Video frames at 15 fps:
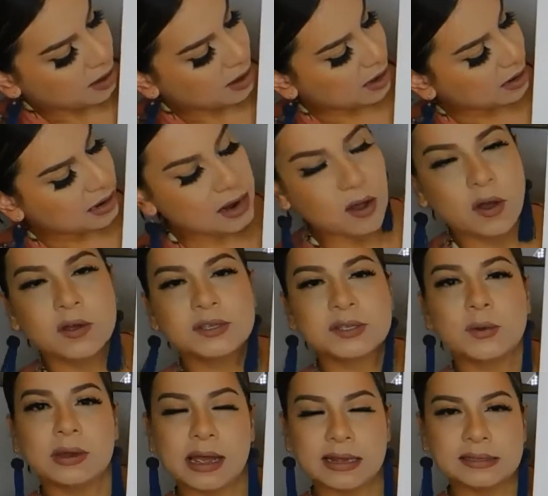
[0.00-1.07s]
And I
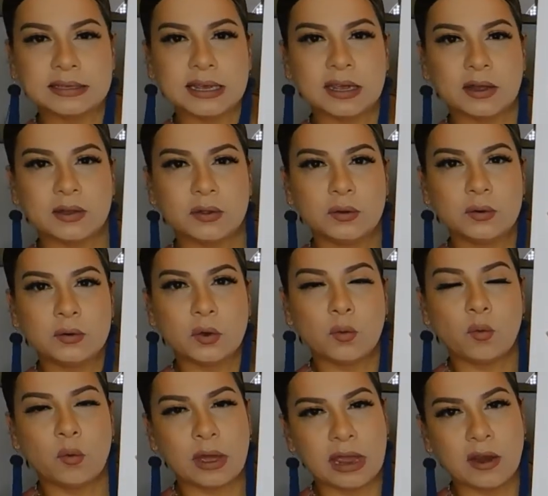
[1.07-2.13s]
also like to
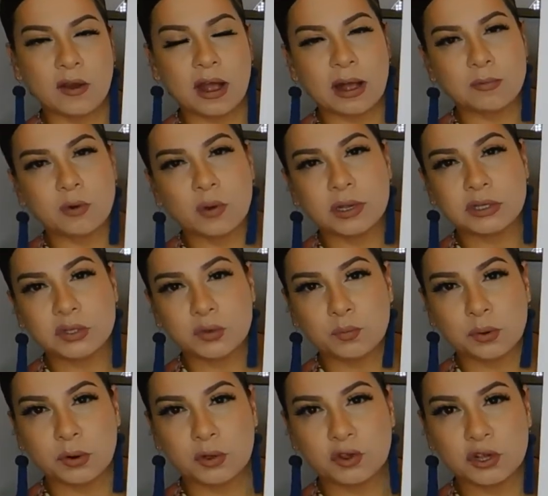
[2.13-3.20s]
include where I'm going to
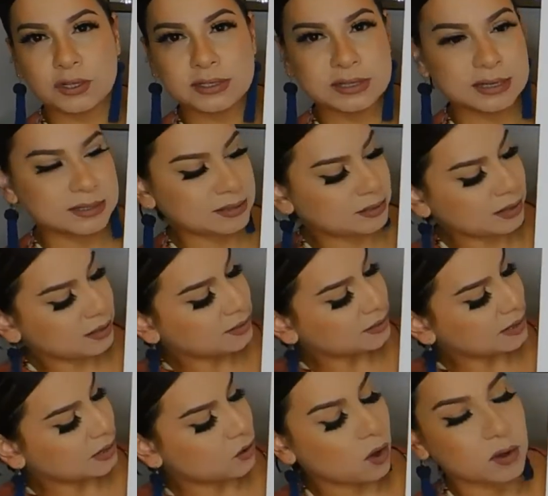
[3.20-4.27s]
purchase these things
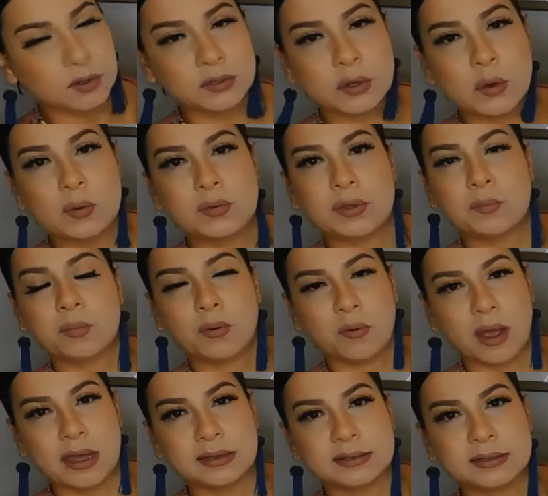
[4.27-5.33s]
and also the
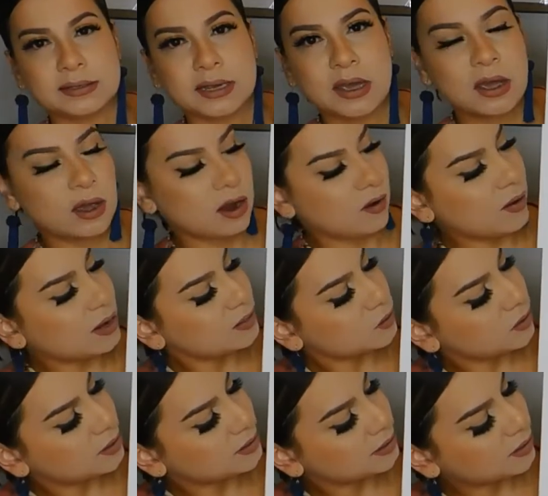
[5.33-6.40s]
price. All right, so
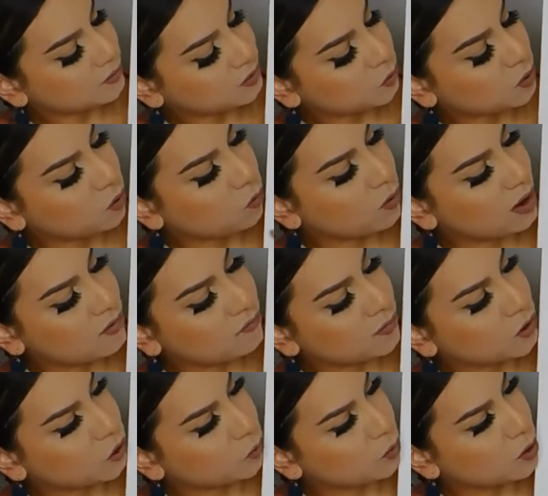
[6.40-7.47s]
this gives you a great
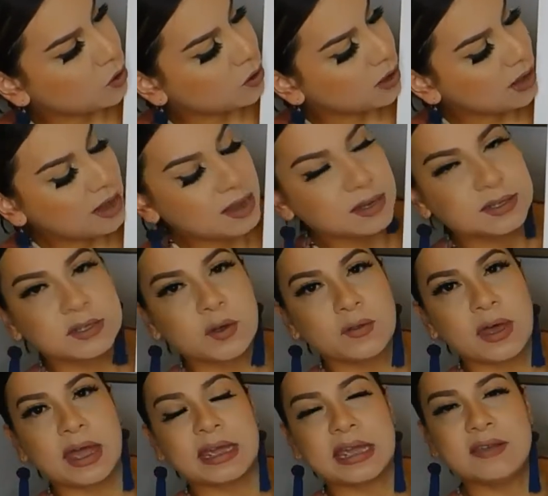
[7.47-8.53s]
visual so
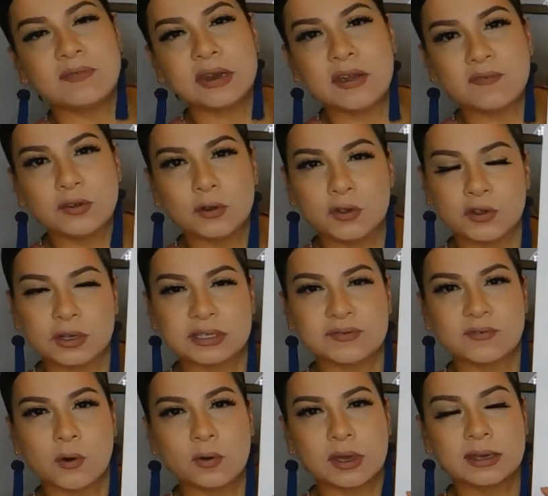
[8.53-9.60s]
that even if you're just
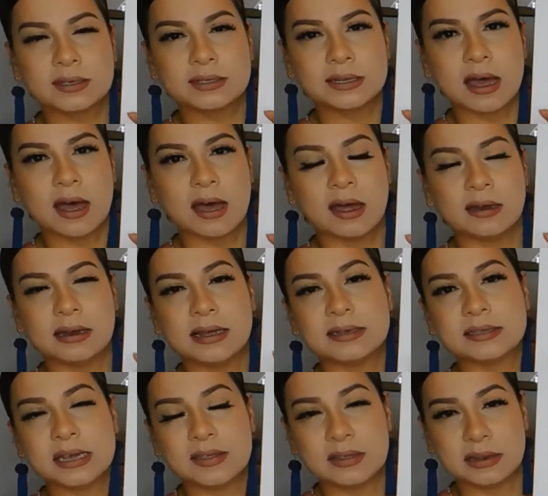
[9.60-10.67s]
focused on, let's
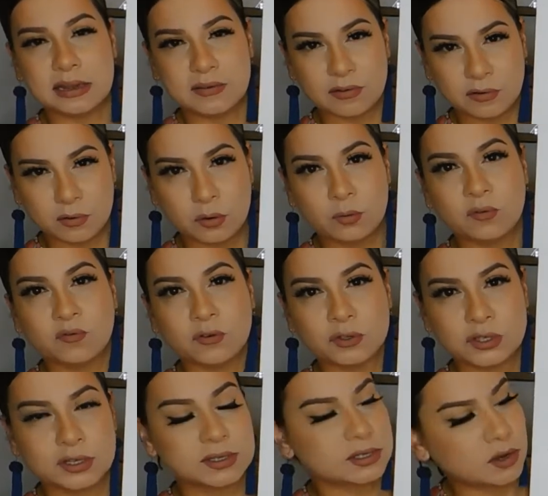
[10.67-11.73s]
say, the living room
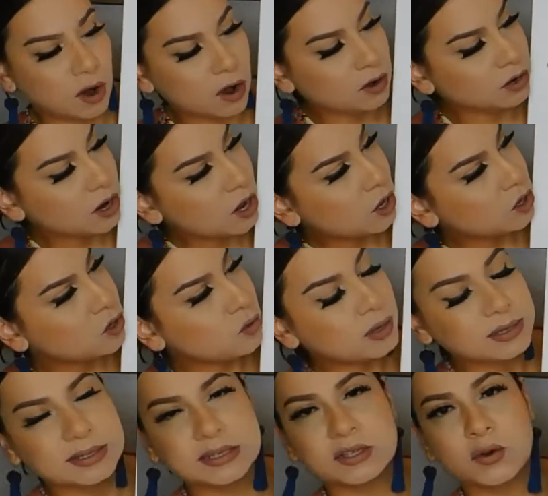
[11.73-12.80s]
to start, you
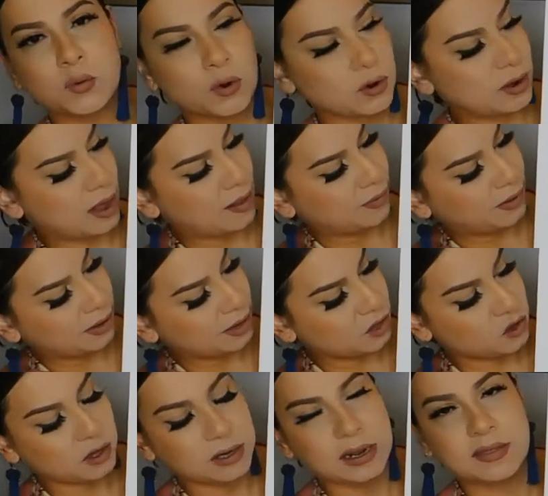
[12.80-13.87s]
can still work on the
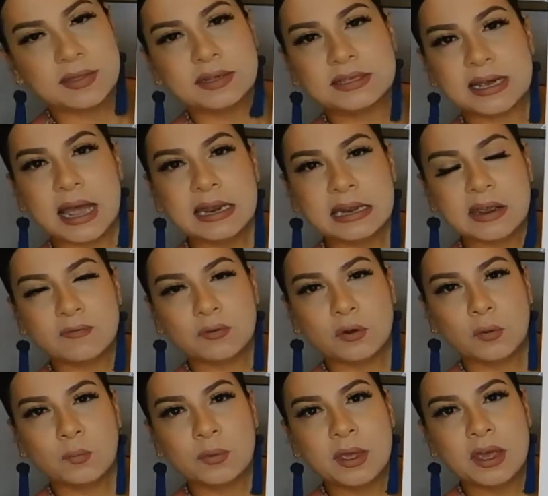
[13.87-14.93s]
kitchen and the dining
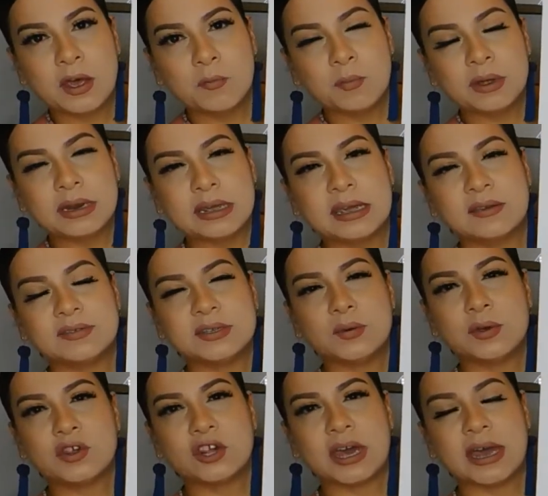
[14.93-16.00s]
room, but it gives you
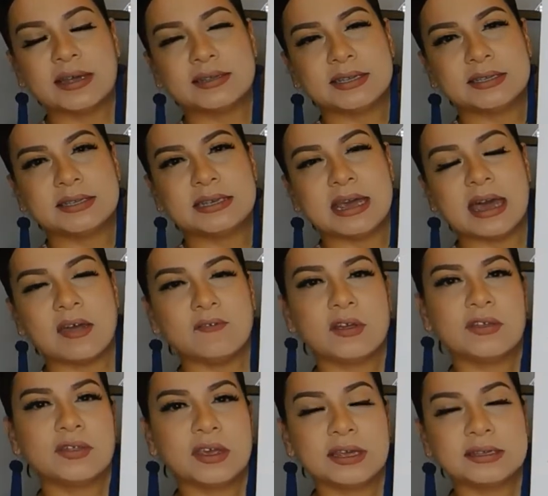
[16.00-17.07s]
a chance to see
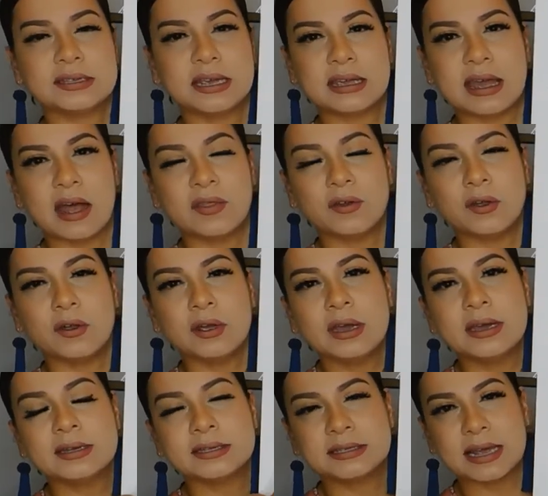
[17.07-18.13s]
everything together
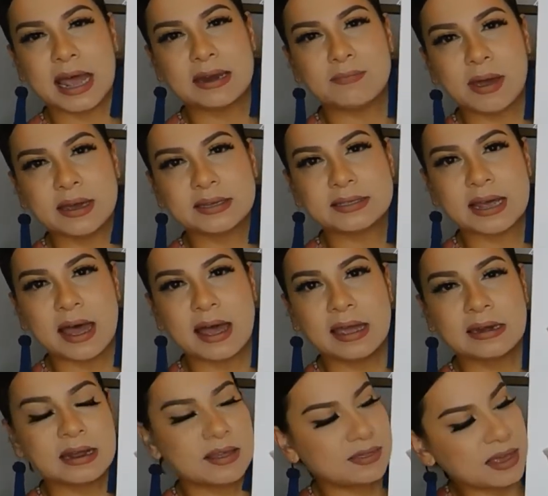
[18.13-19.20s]
side by side,
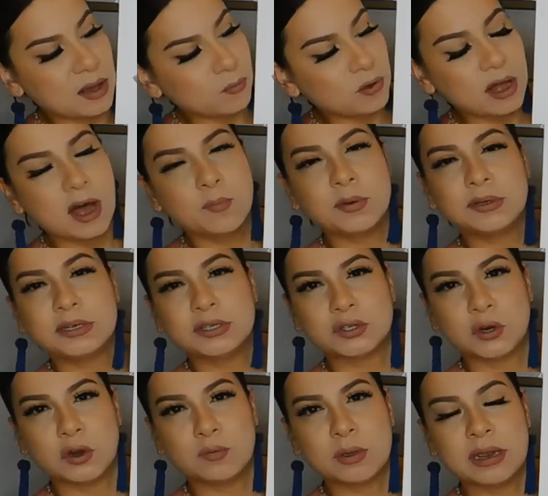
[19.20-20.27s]
and that will help you
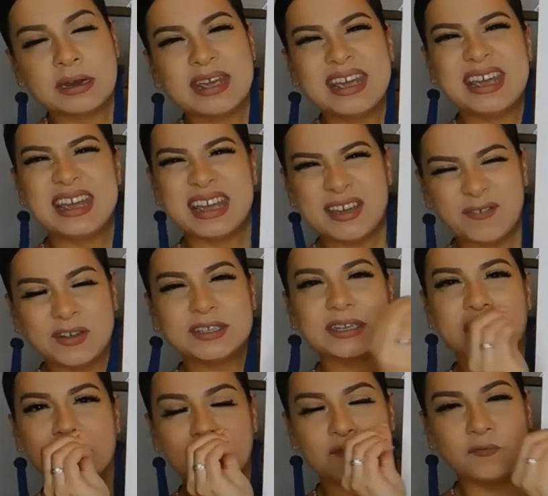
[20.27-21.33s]
determine if it's
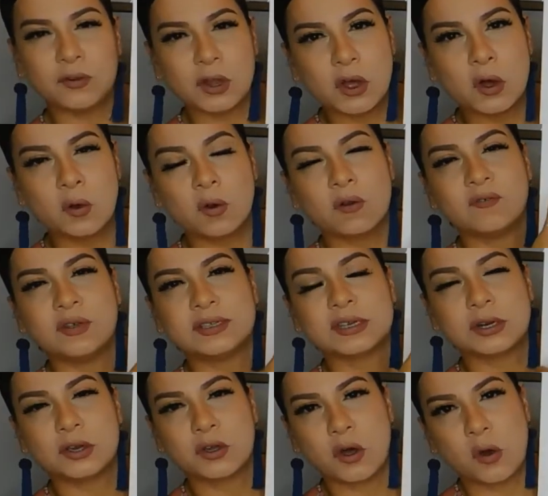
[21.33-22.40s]
gonna flow or if it's
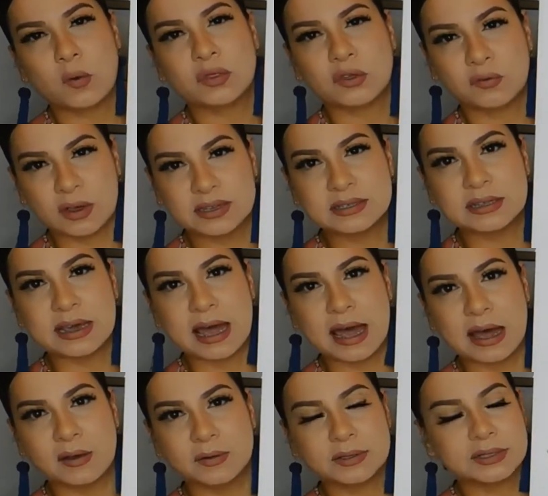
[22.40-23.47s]
gonna go with the rest of the
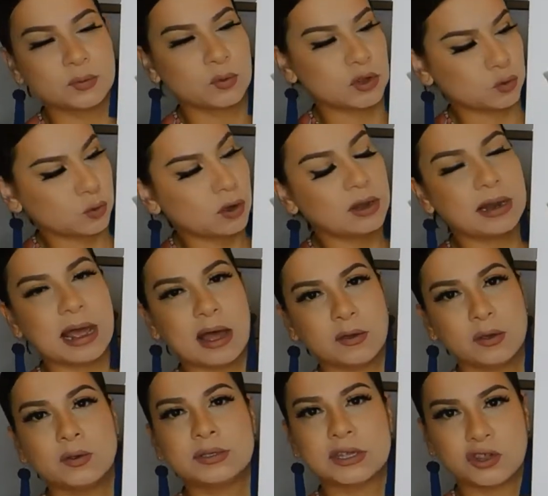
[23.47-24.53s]
house, which will allow
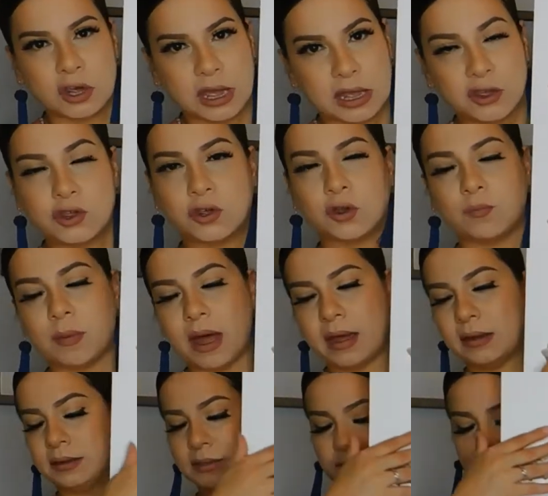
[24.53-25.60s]
you to change your mind.